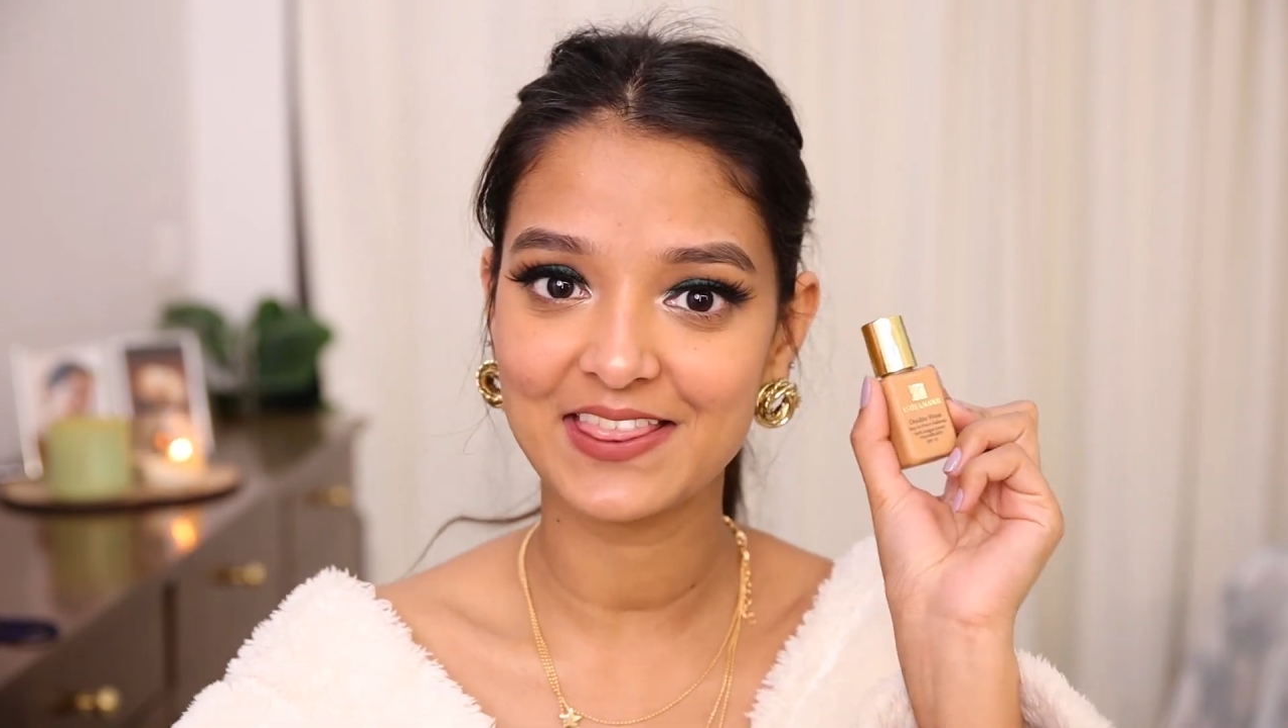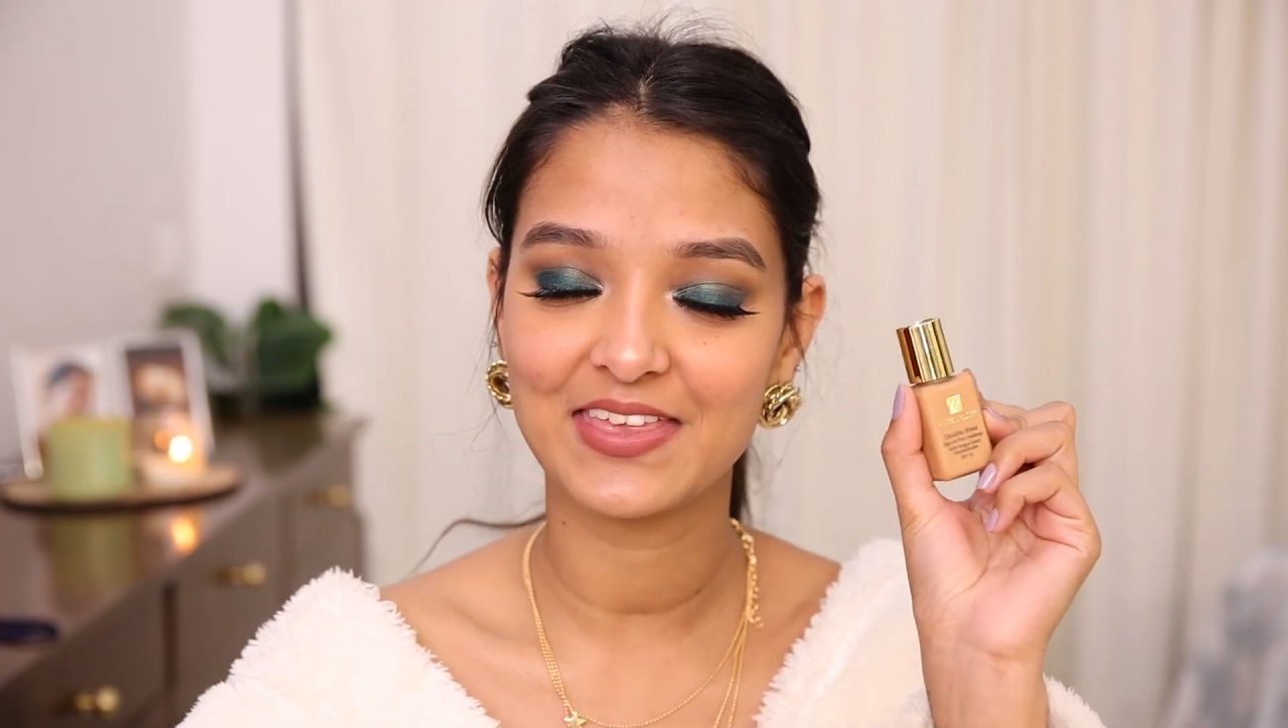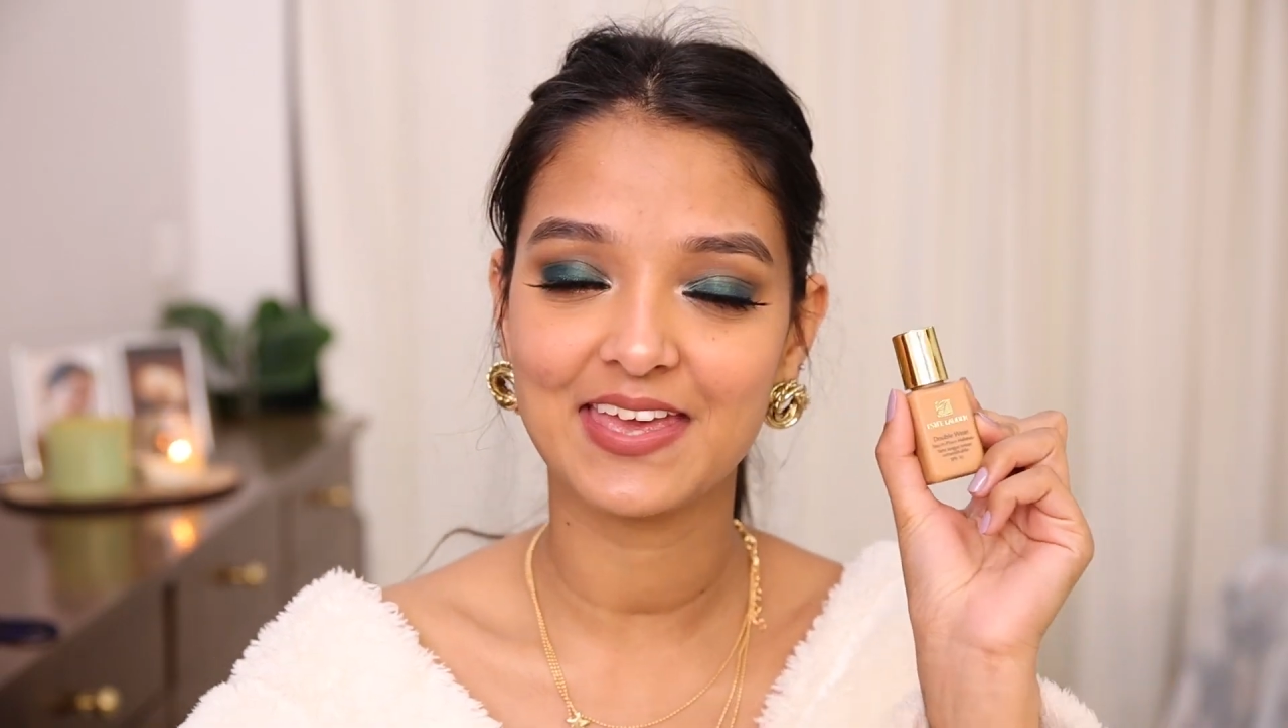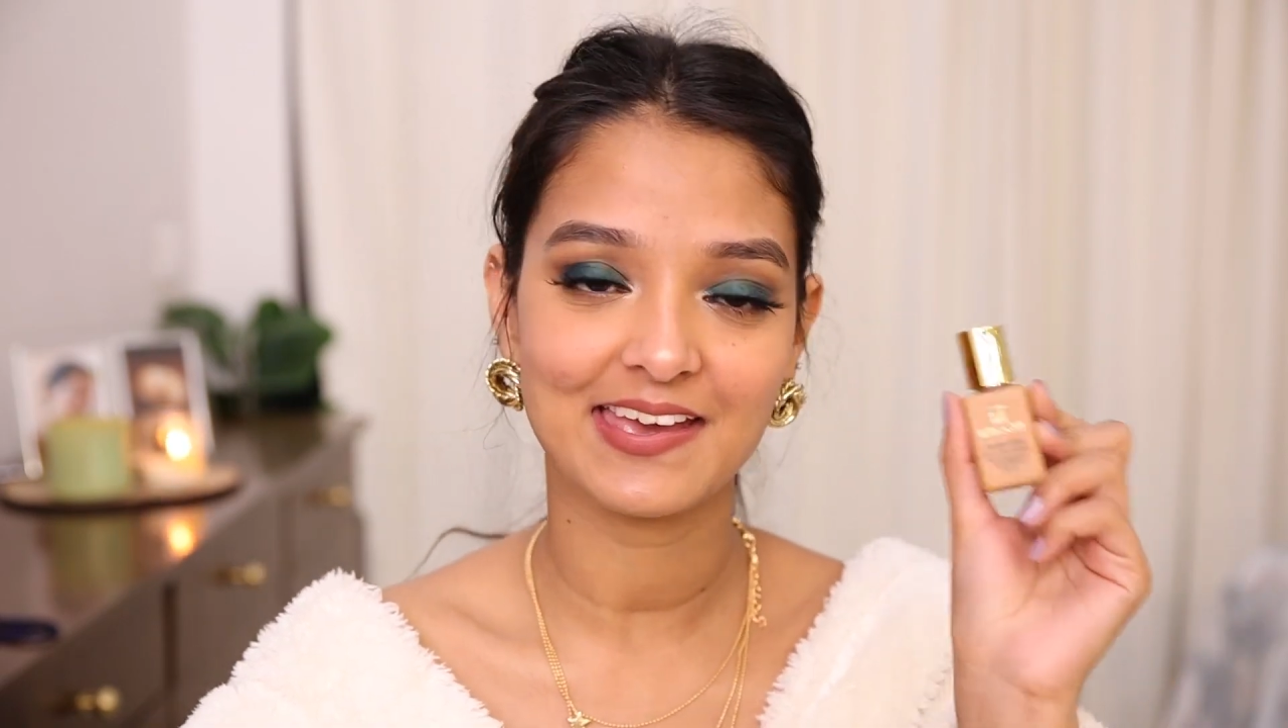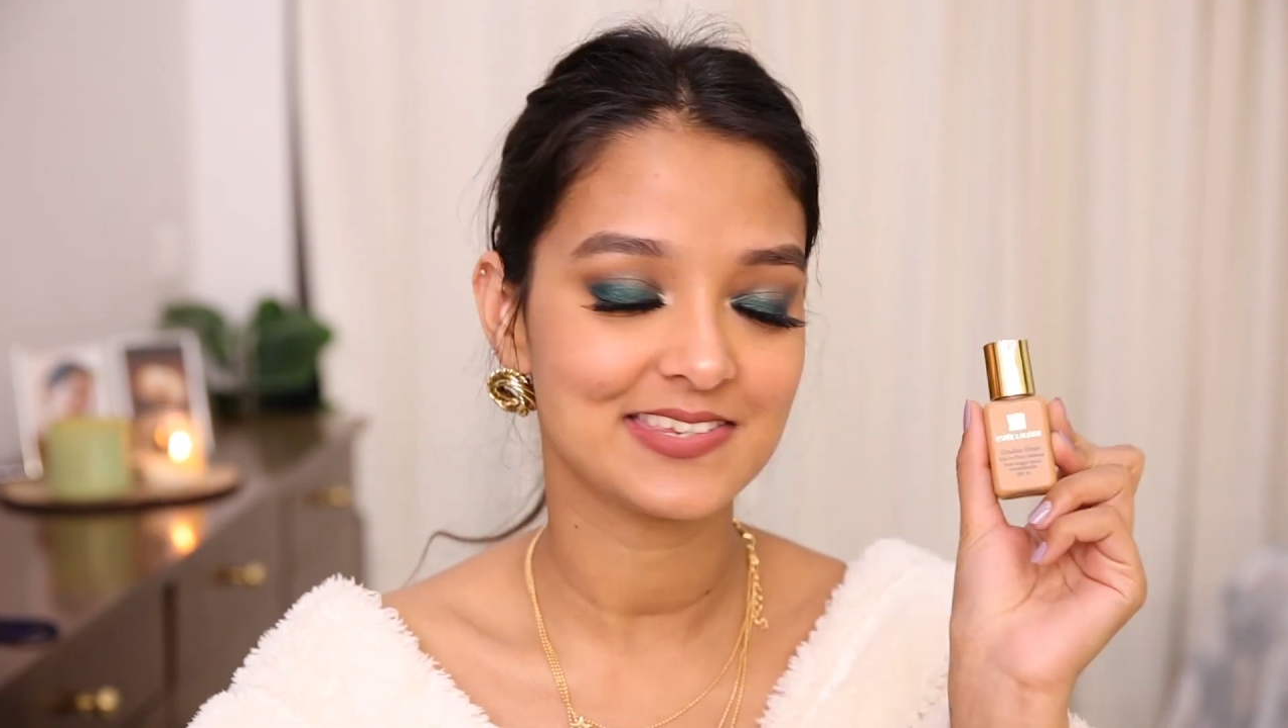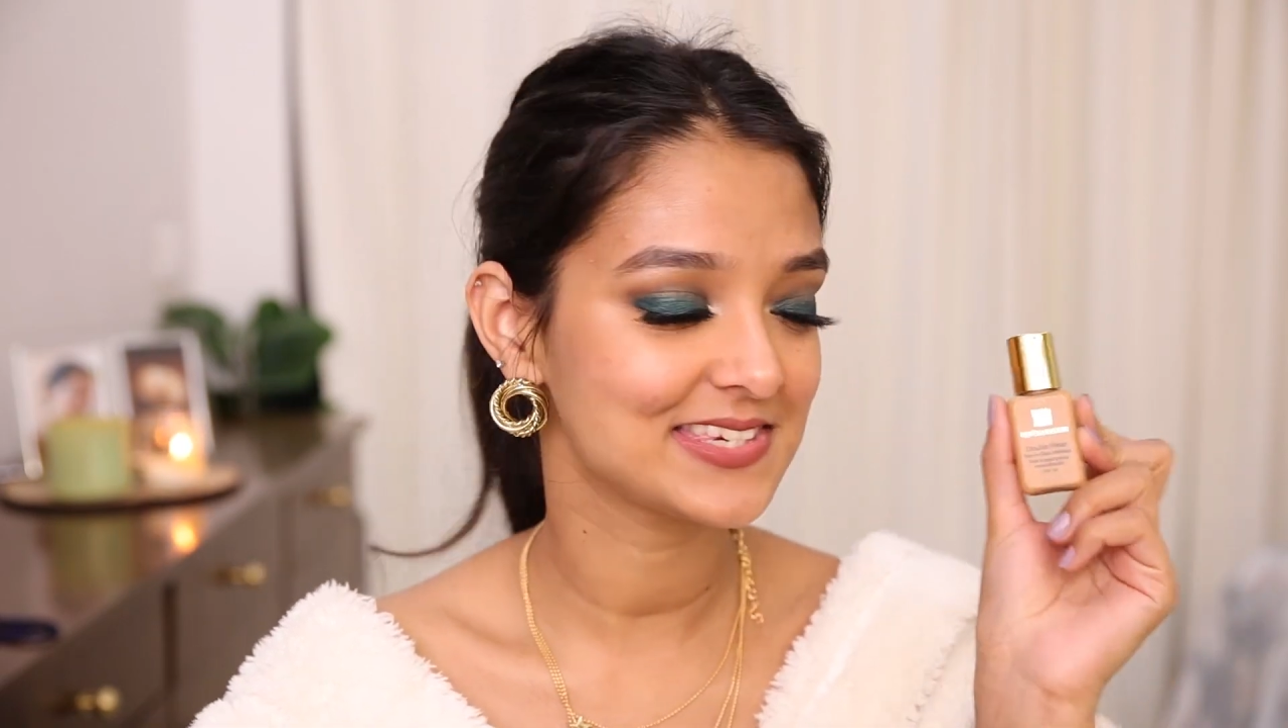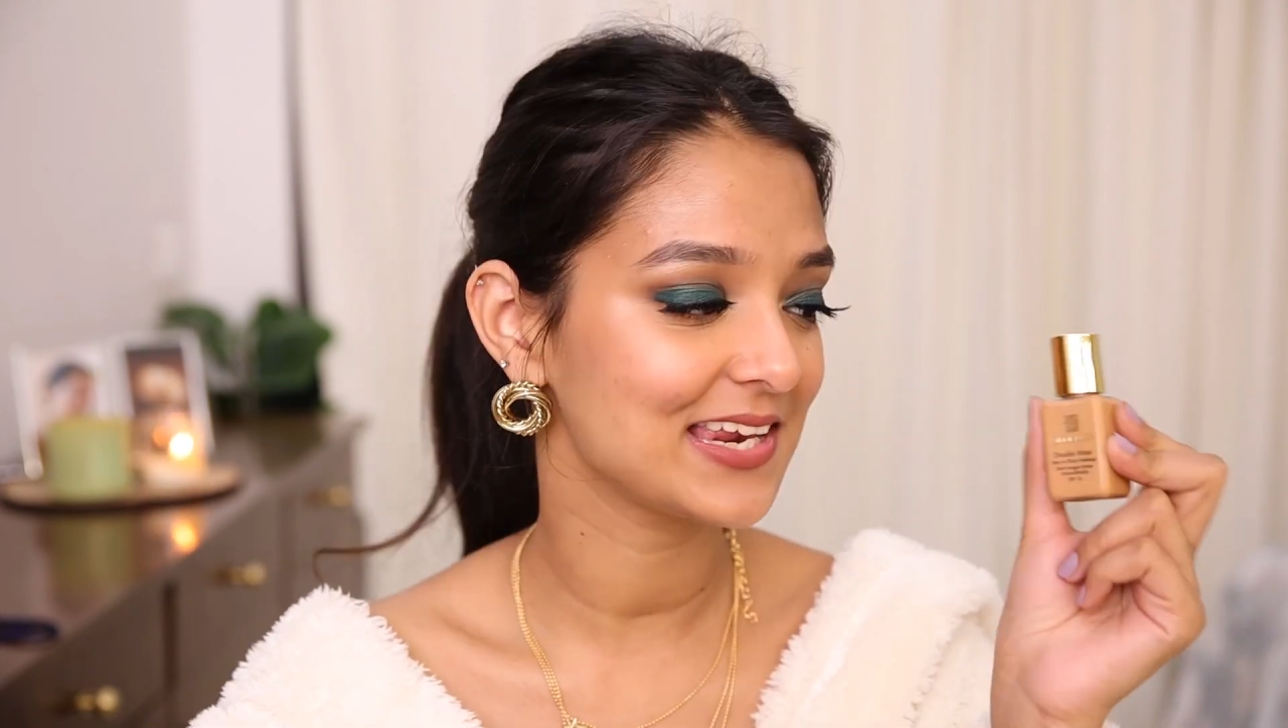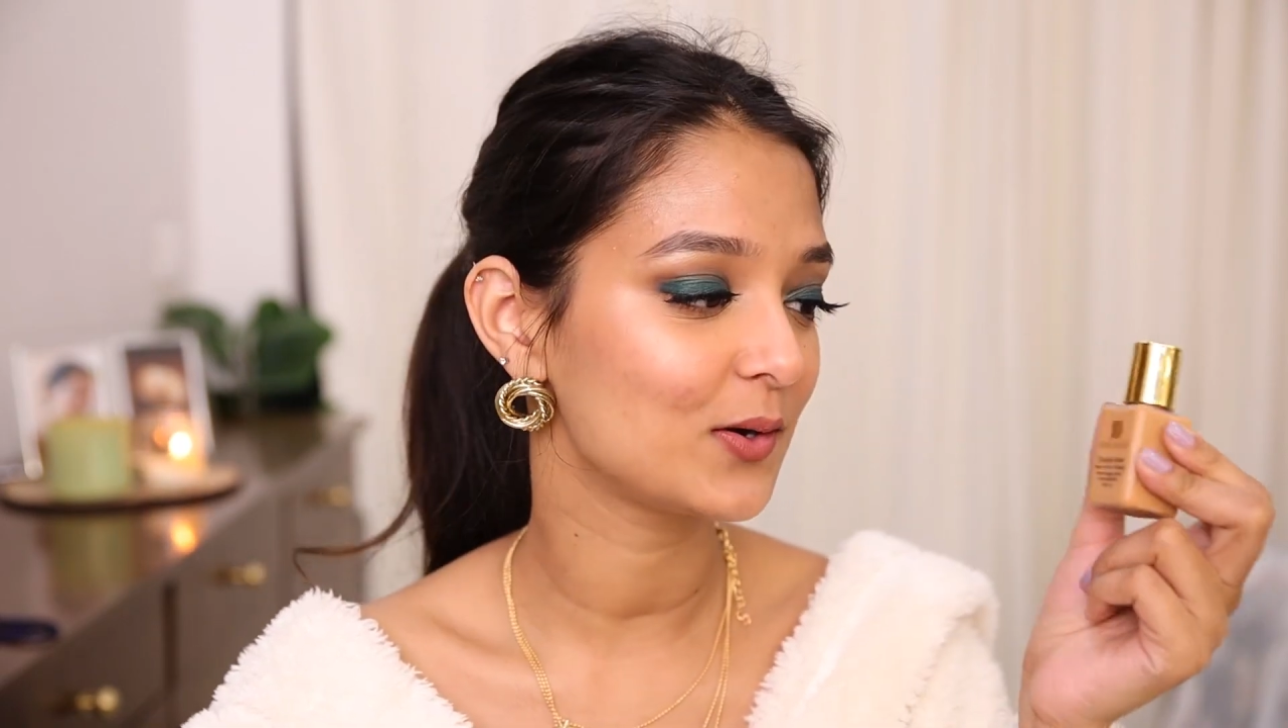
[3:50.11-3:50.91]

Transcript: the Estee